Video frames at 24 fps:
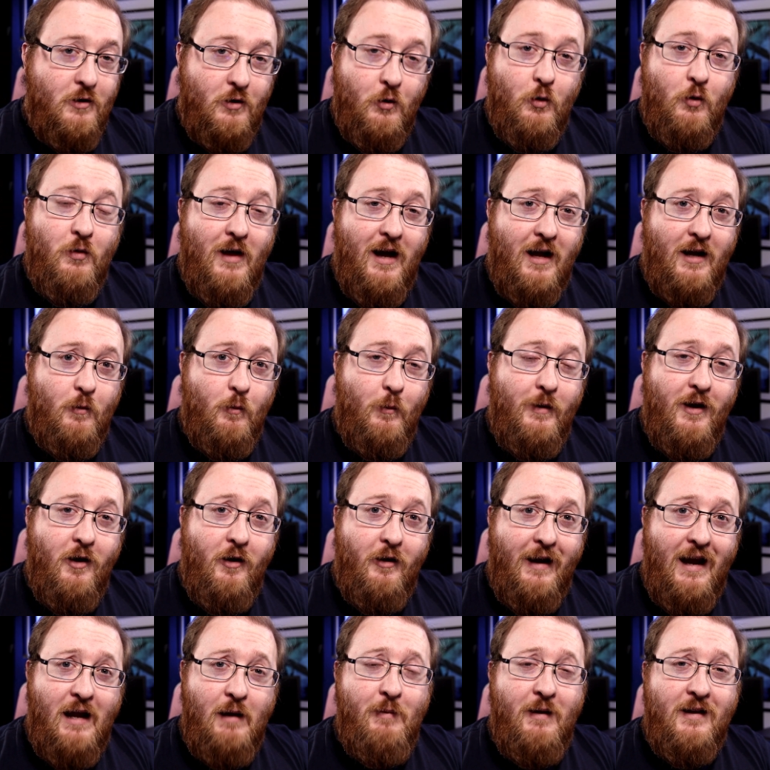do that, we are
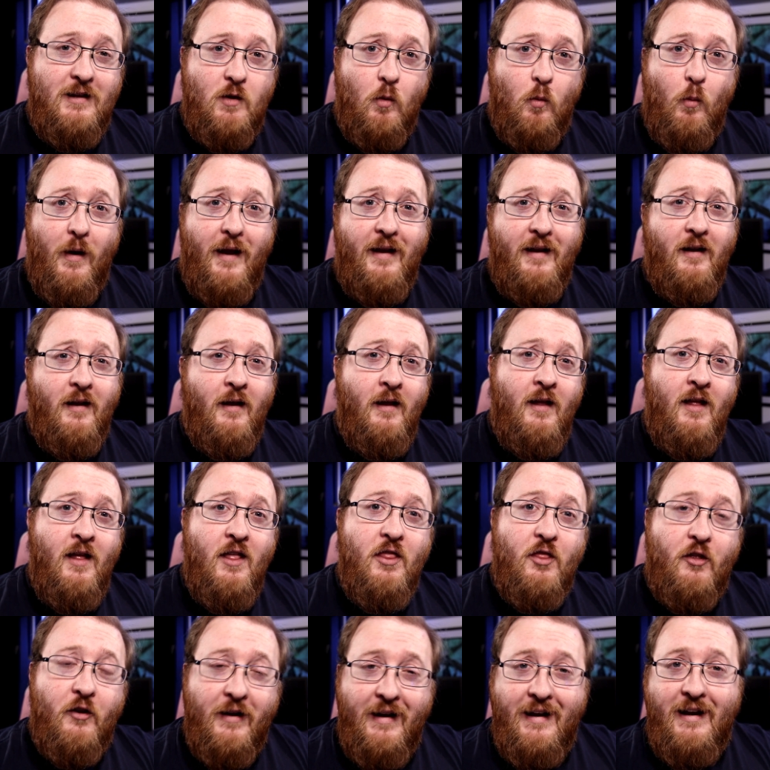aiming to win
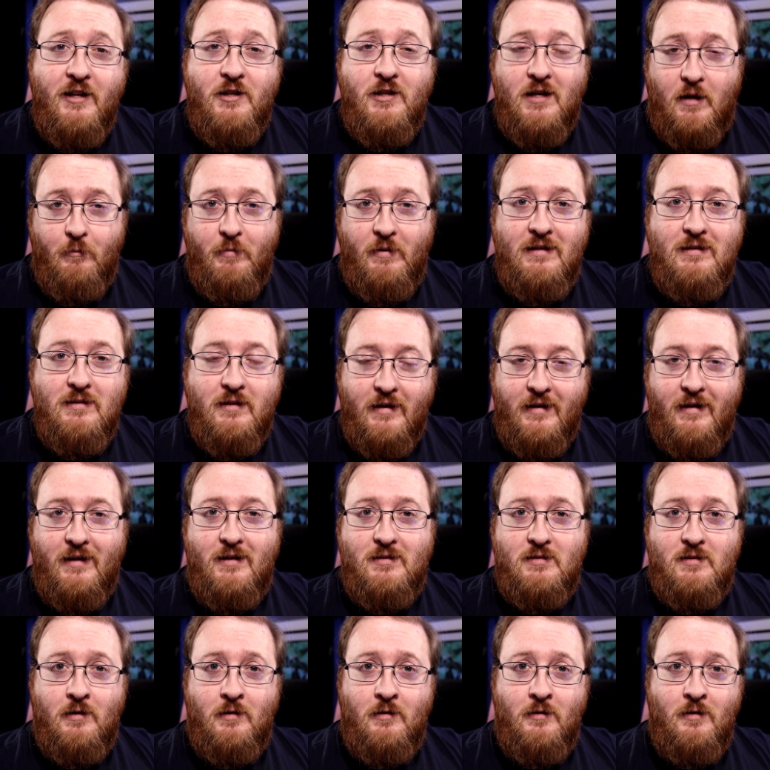3 Champions
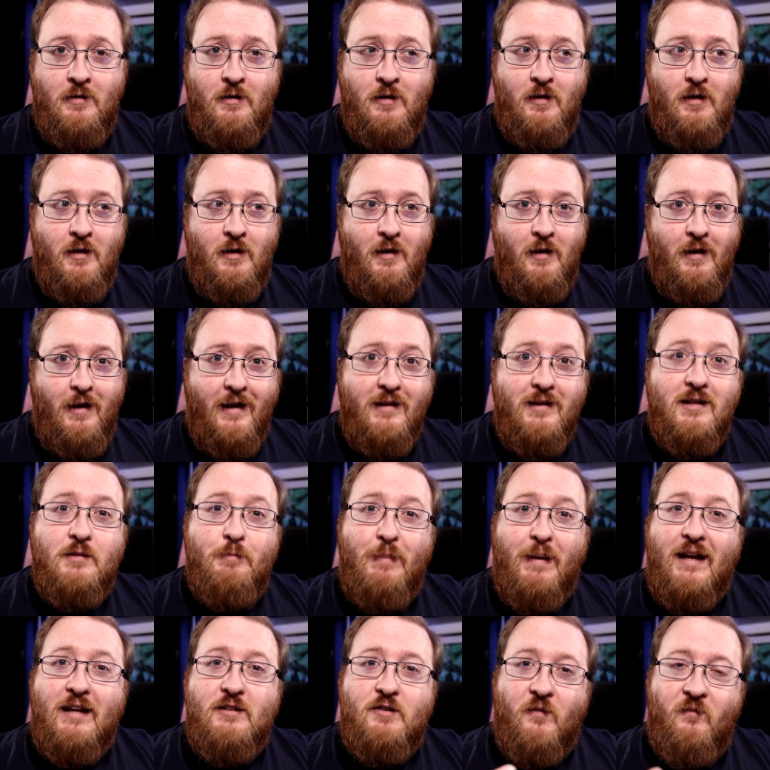Leagues in the
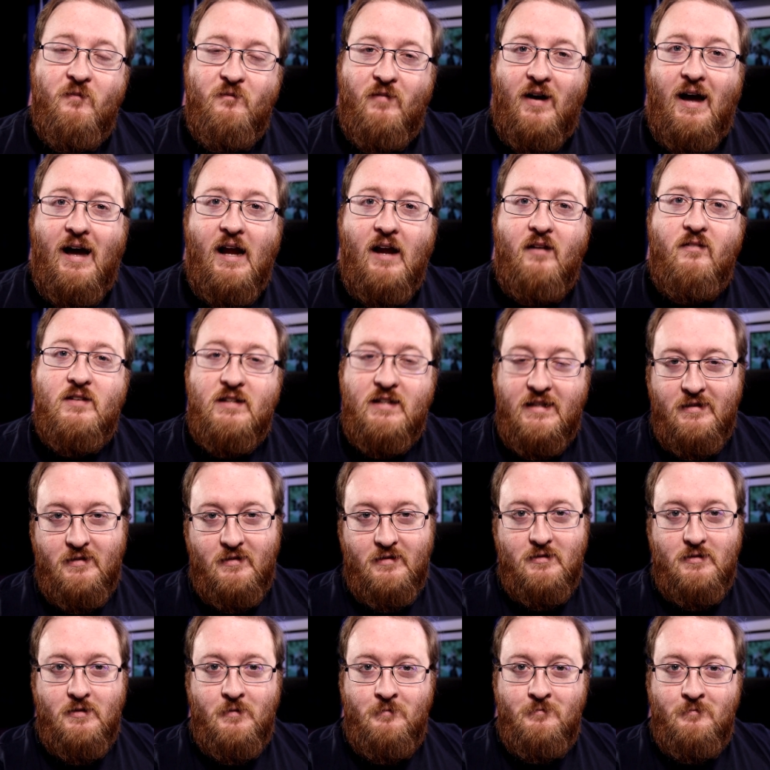space of 5
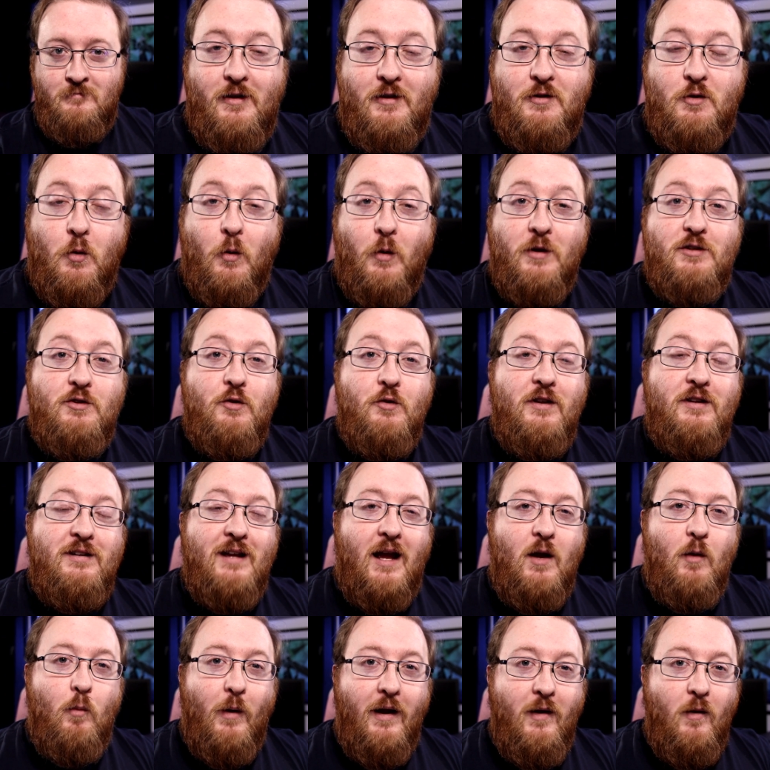seasons. So as soon as I
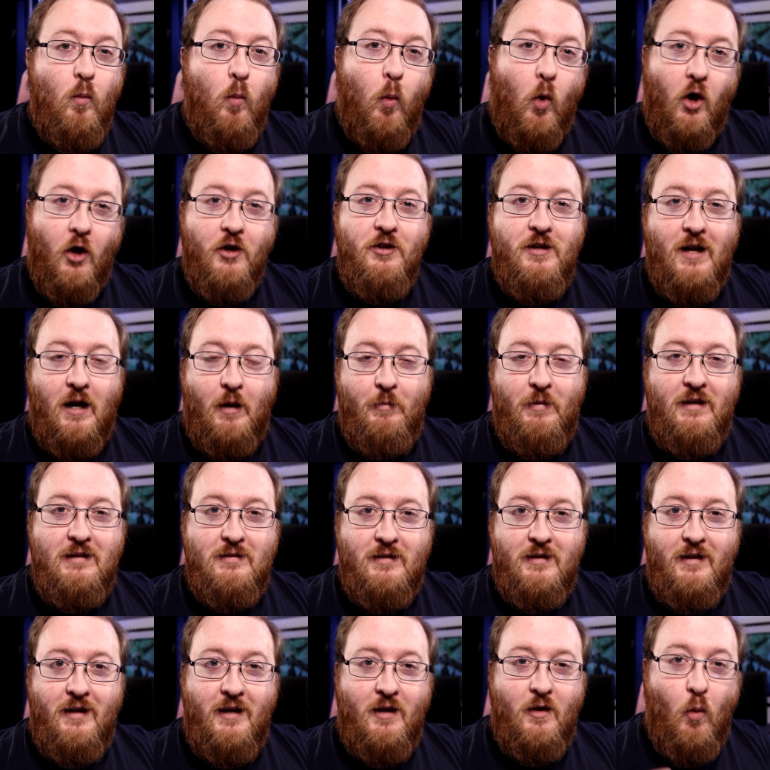win 1 Champions
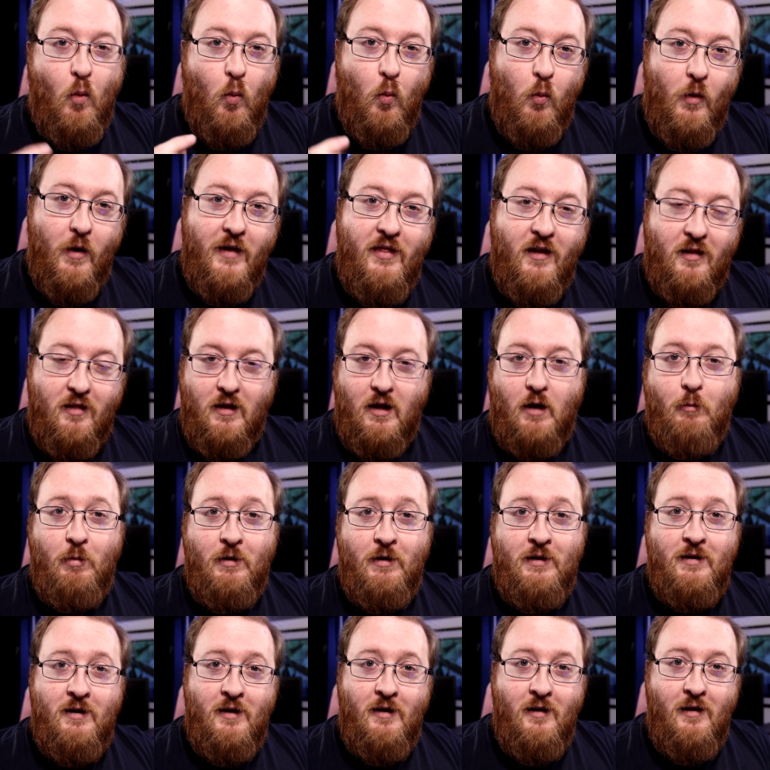League with a club,
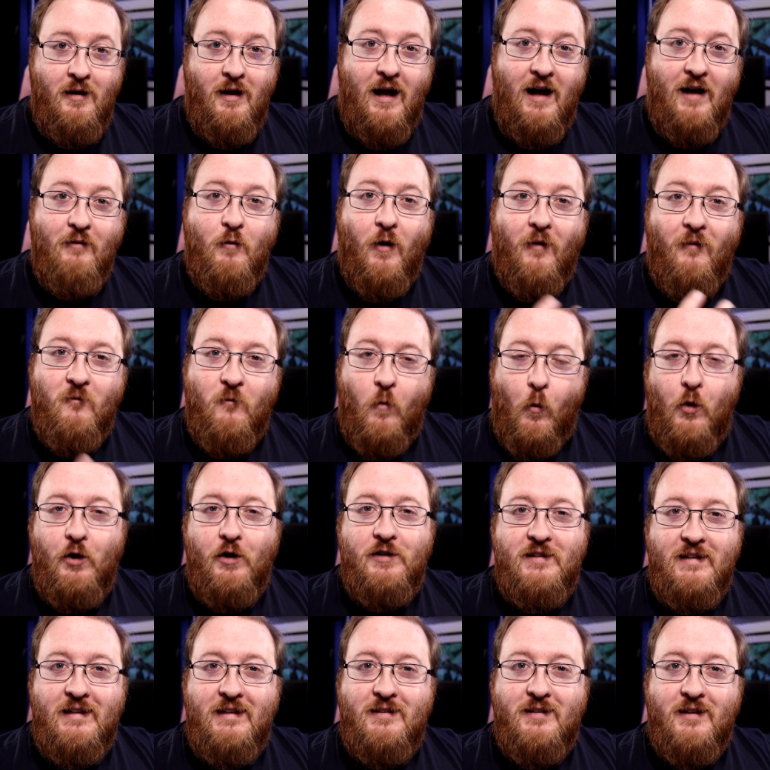I've got 4
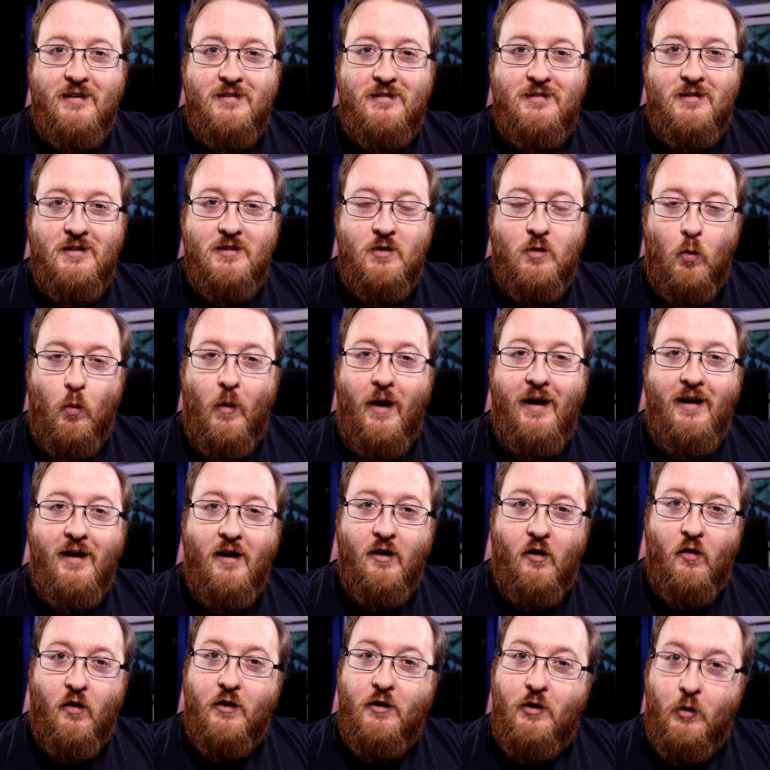seasons to win
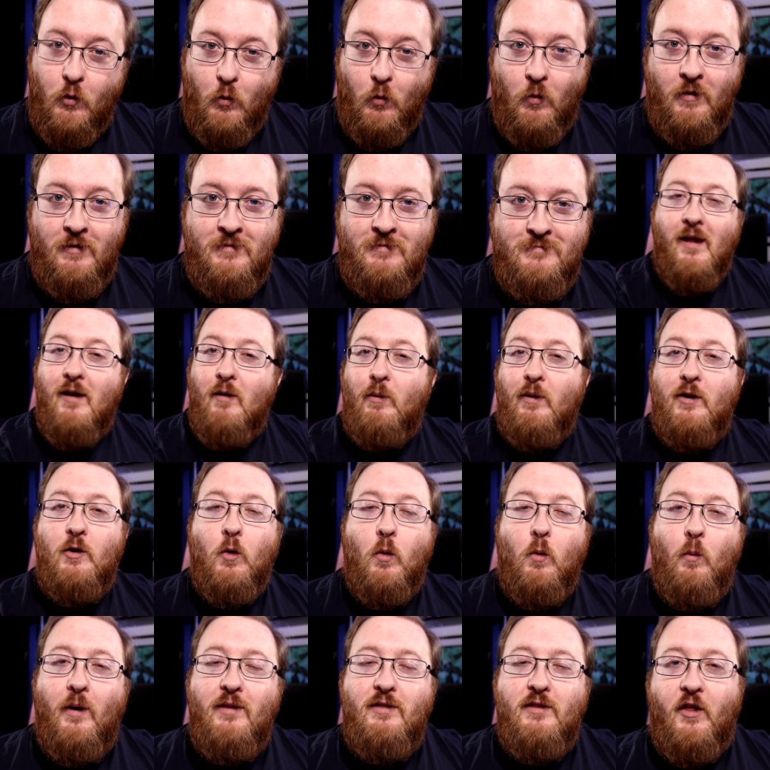another 2. If we
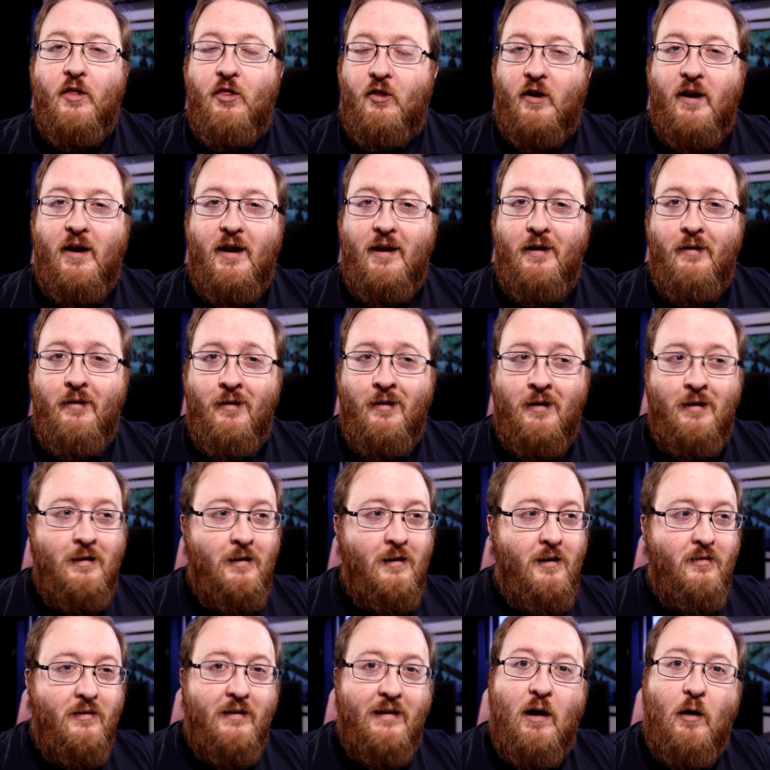don't win the 3,
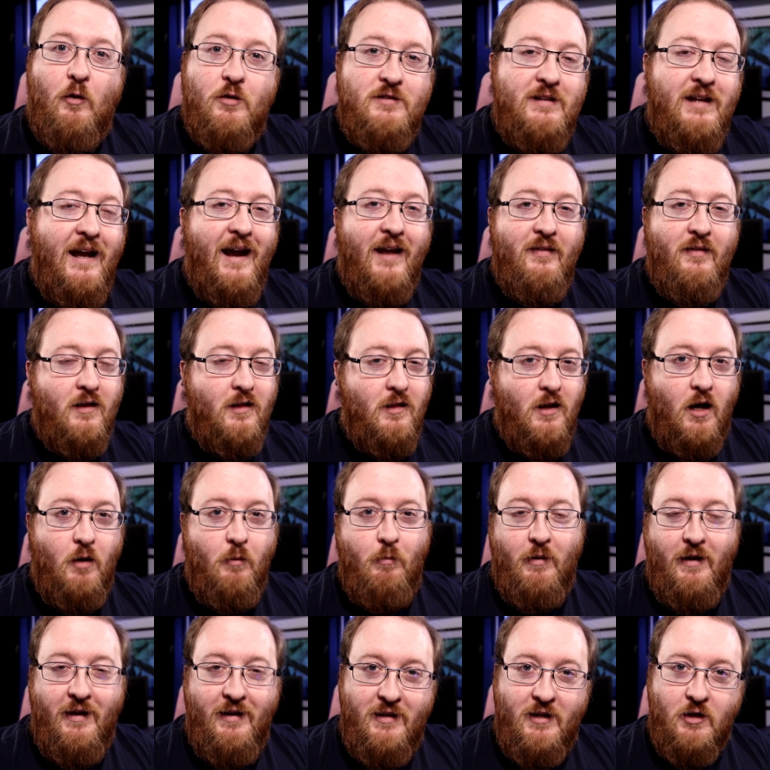then I'll stay at the club
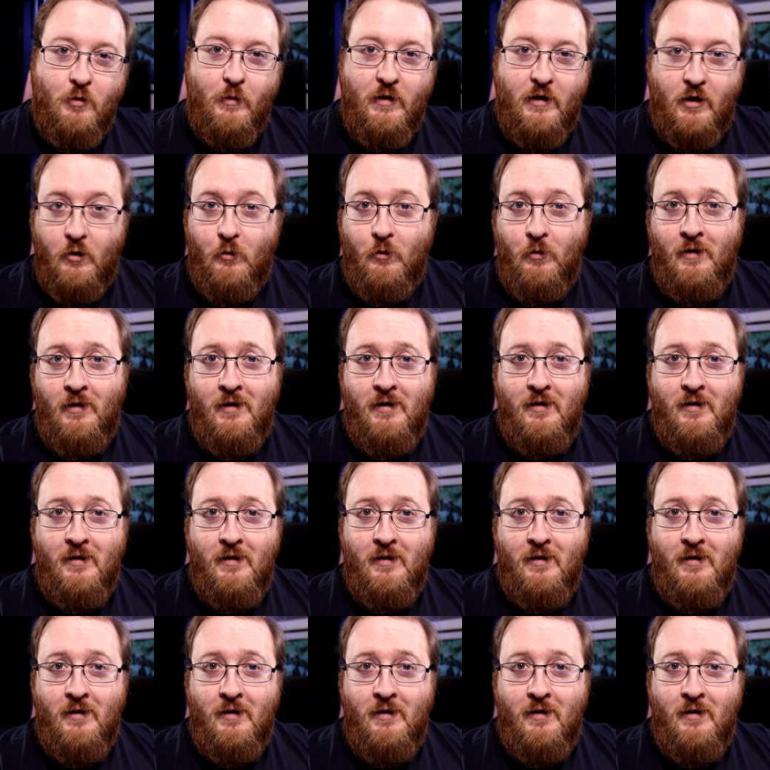until we do.